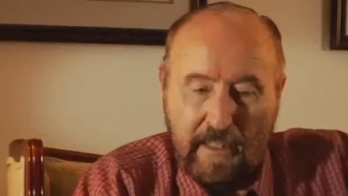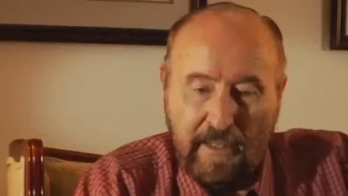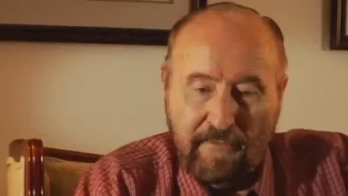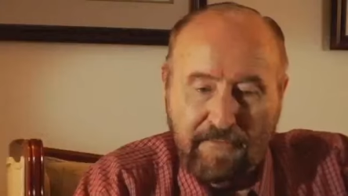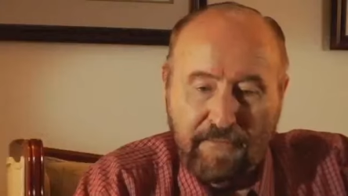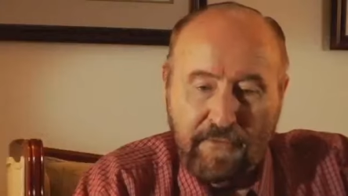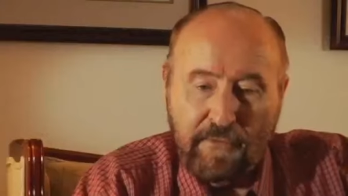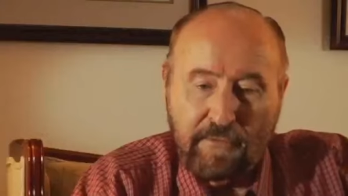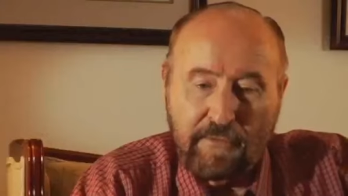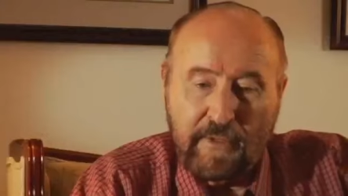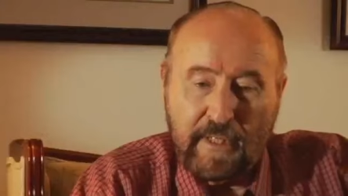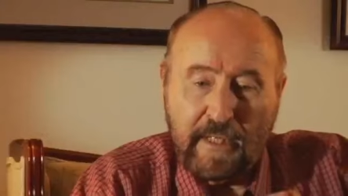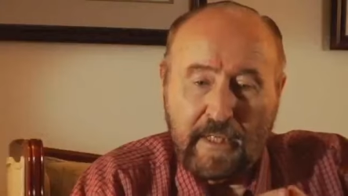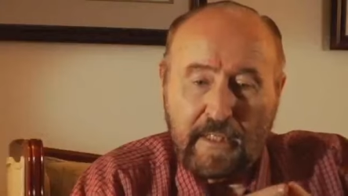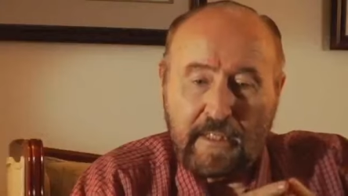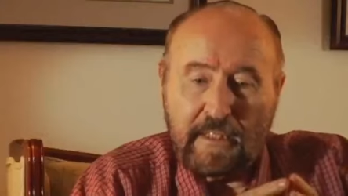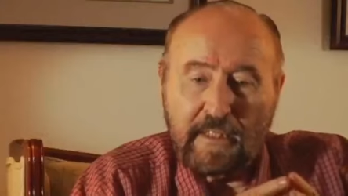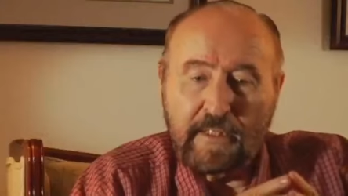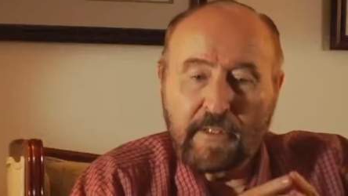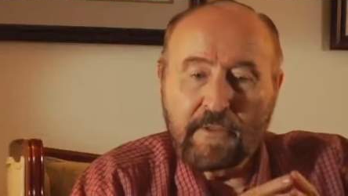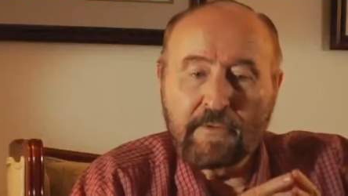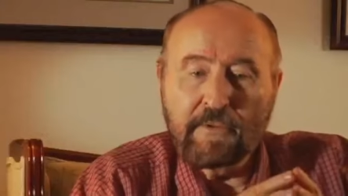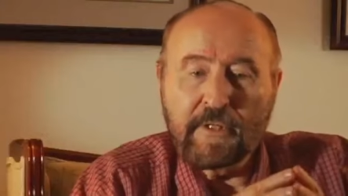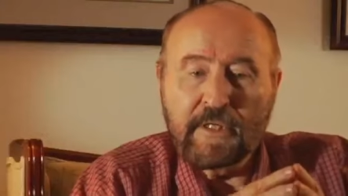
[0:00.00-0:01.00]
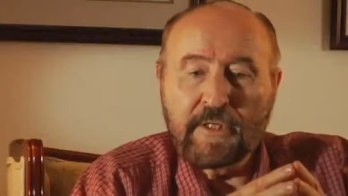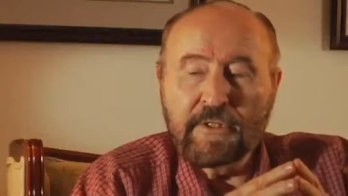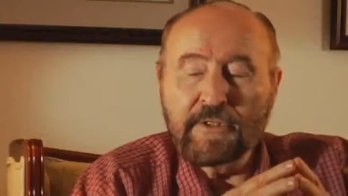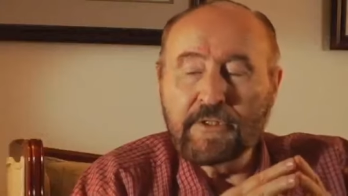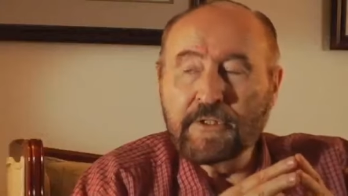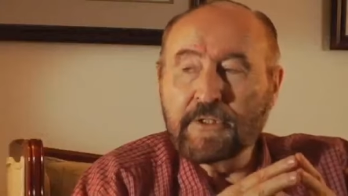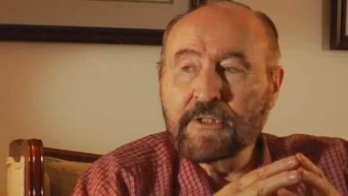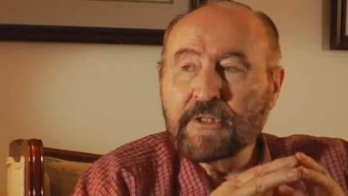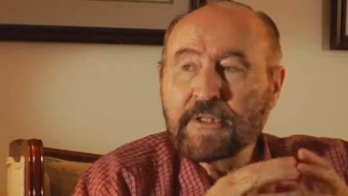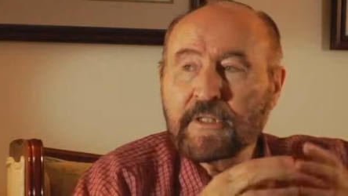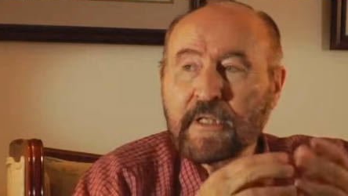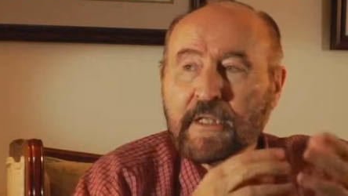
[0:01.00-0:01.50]
if you take the
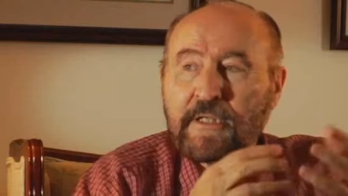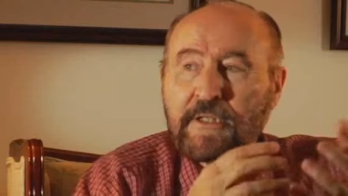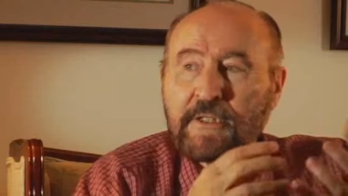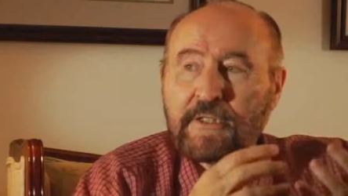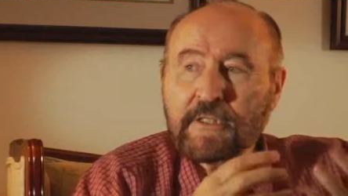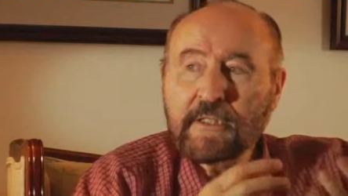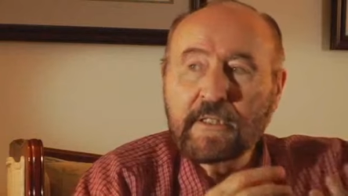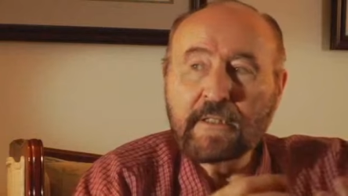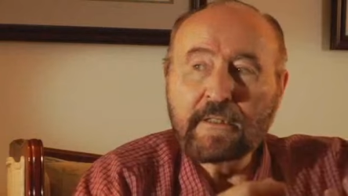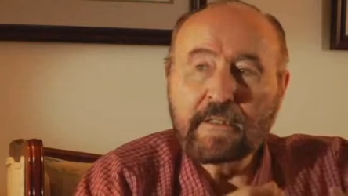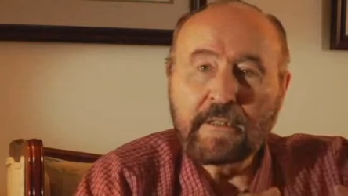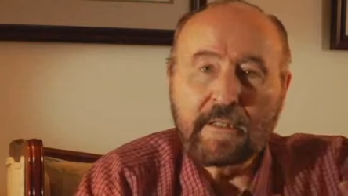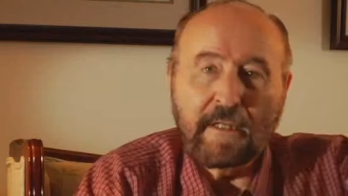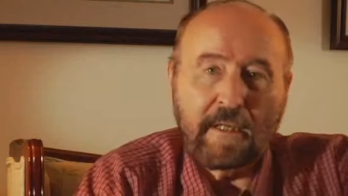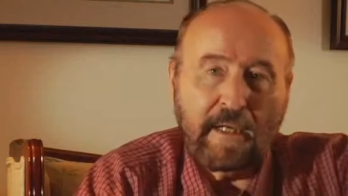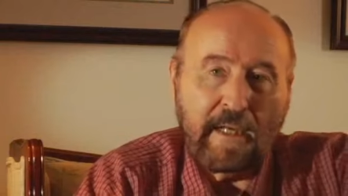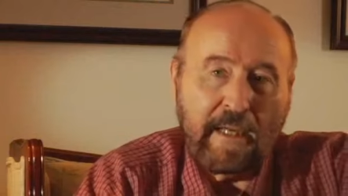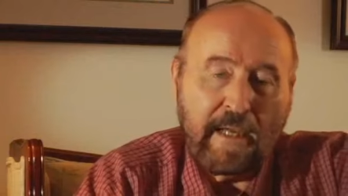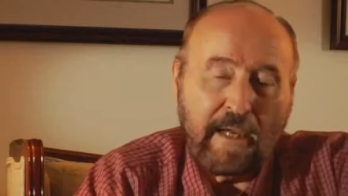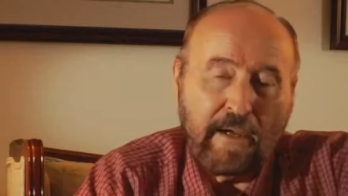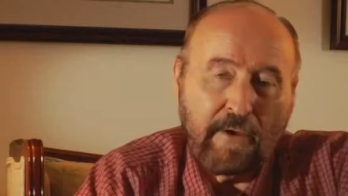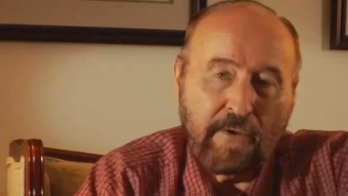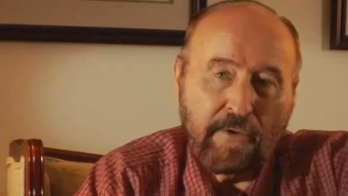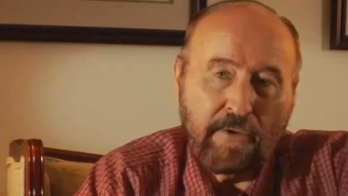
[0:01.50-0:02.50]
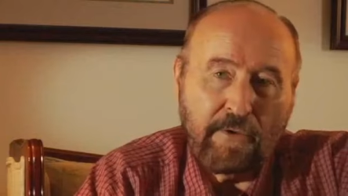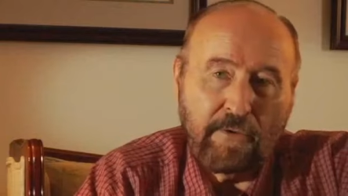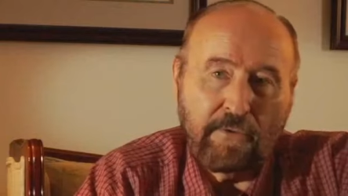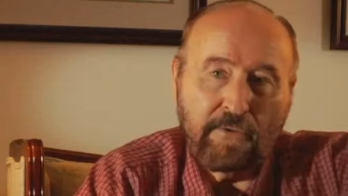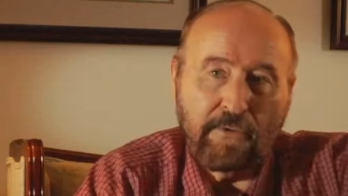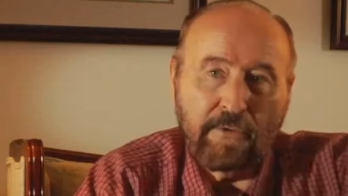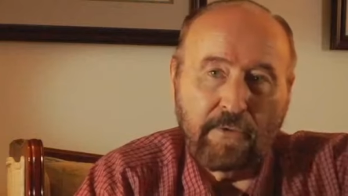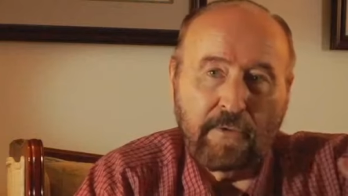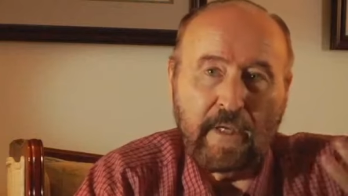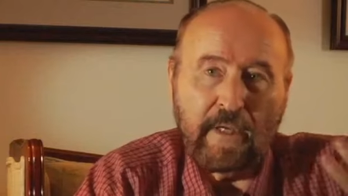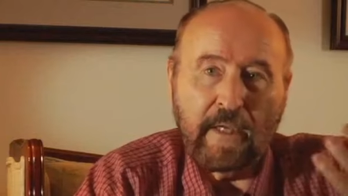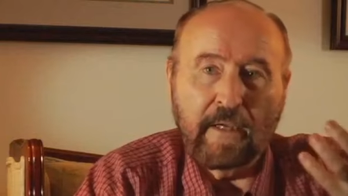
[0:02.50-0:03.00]
equations, they still allow you
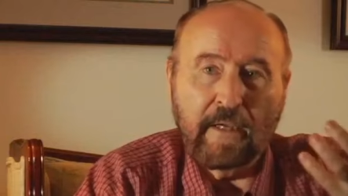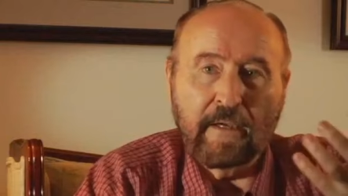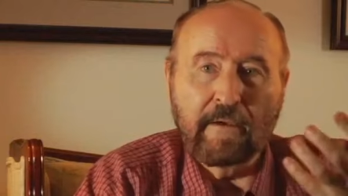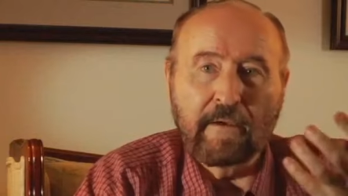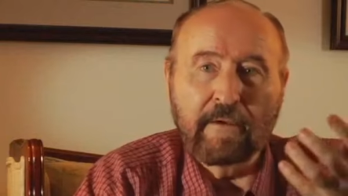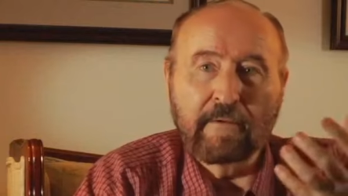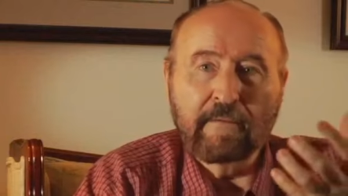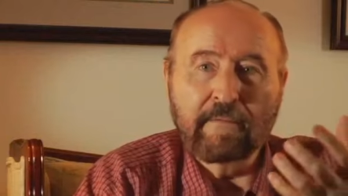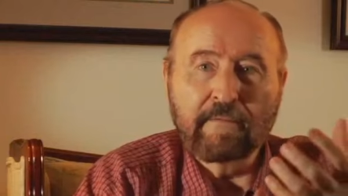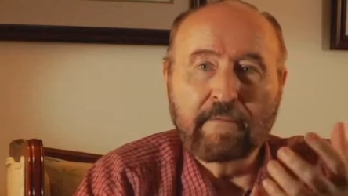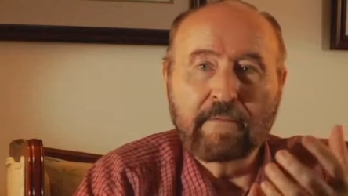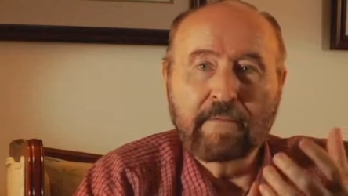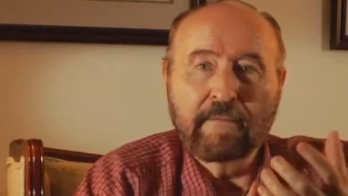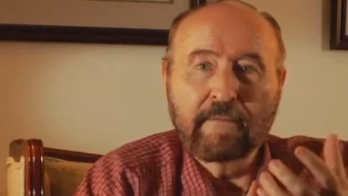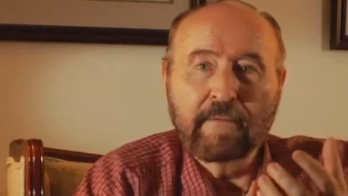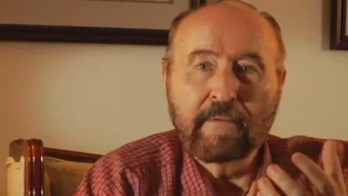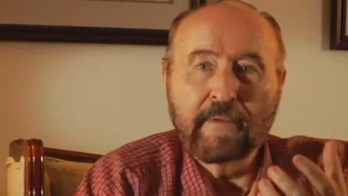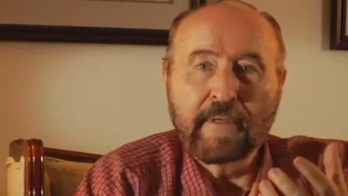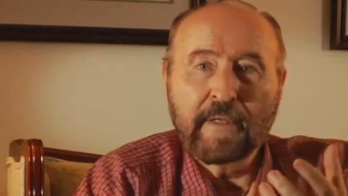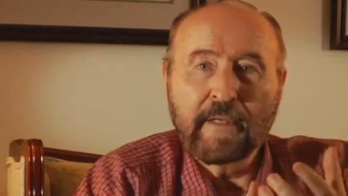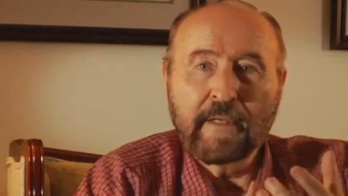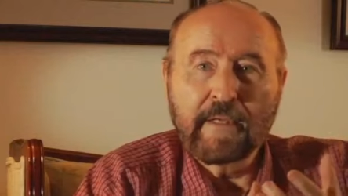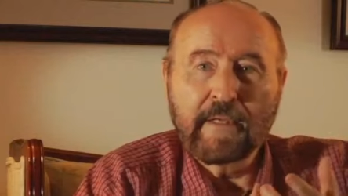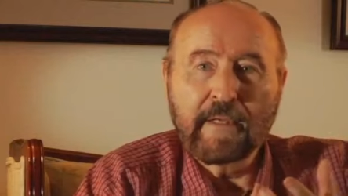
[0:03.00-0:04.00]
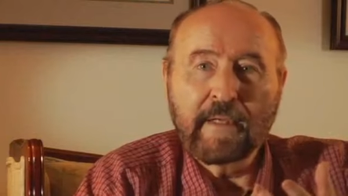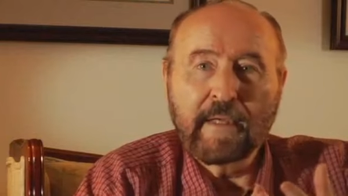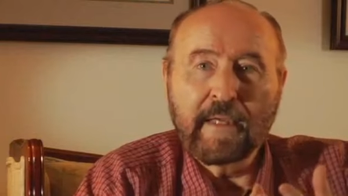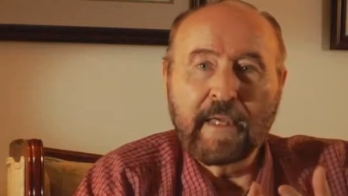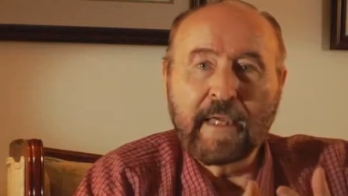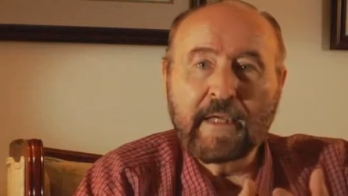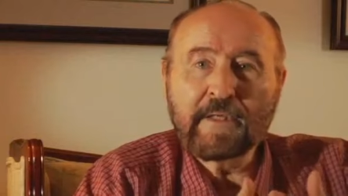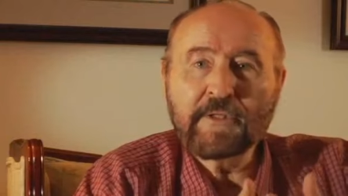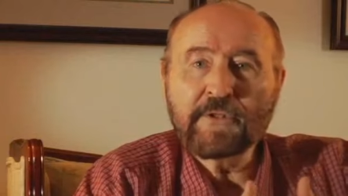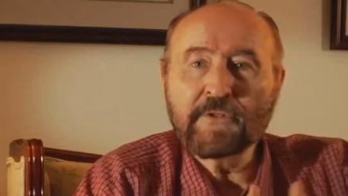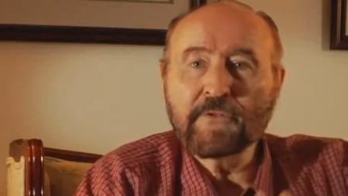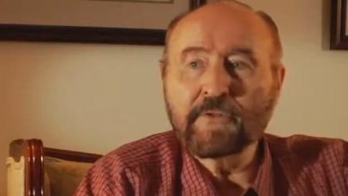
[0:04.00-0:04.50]
to have
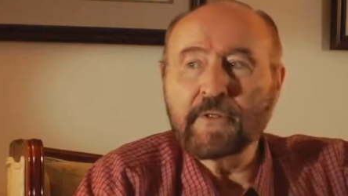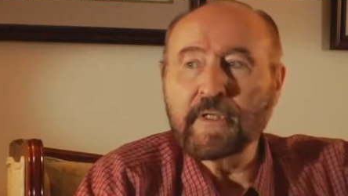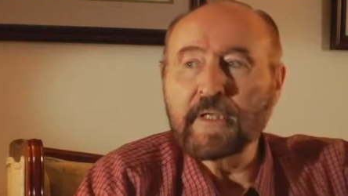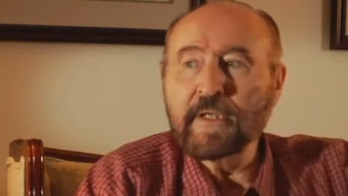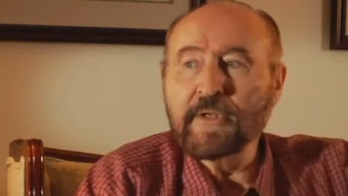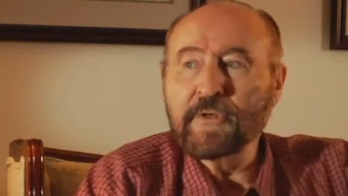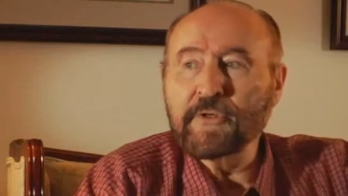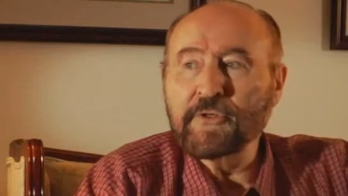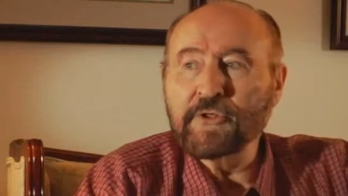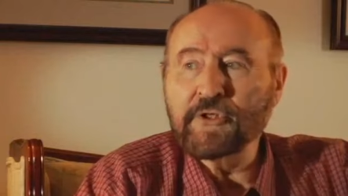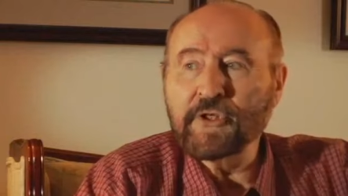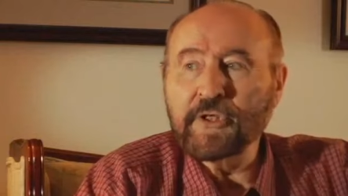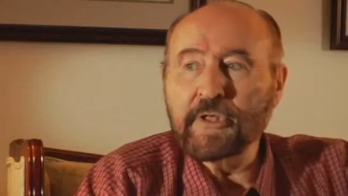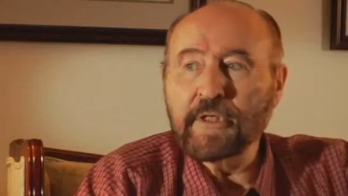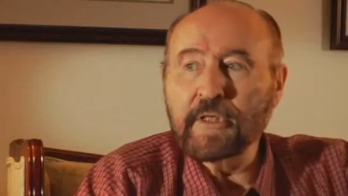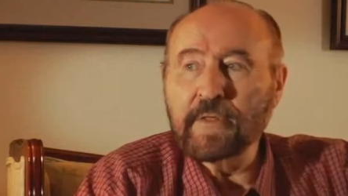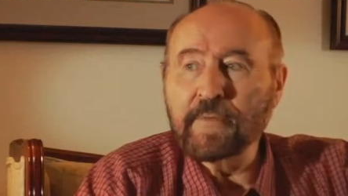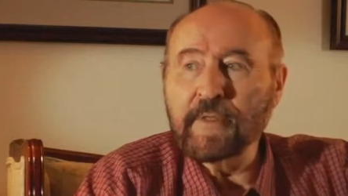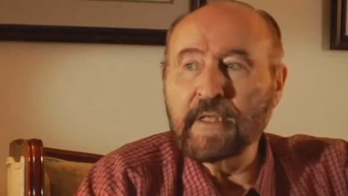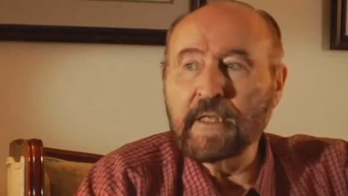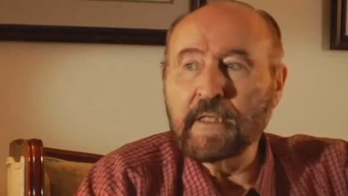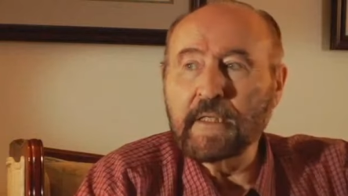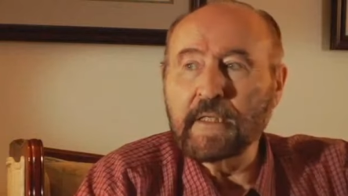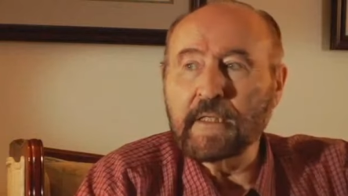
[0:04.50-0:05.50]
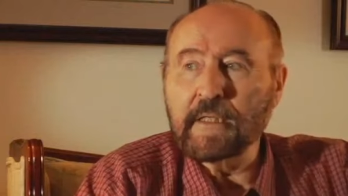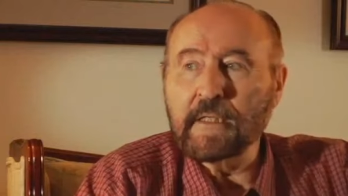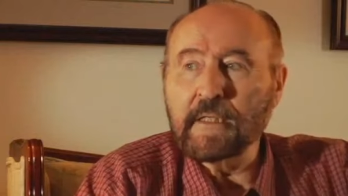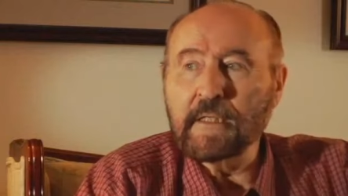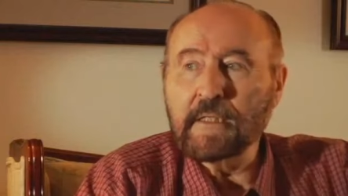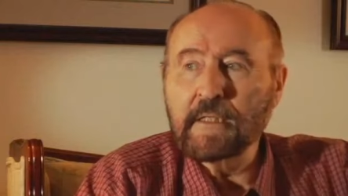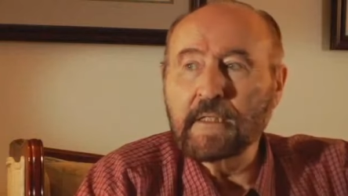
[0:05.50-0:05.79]
extra energy coming in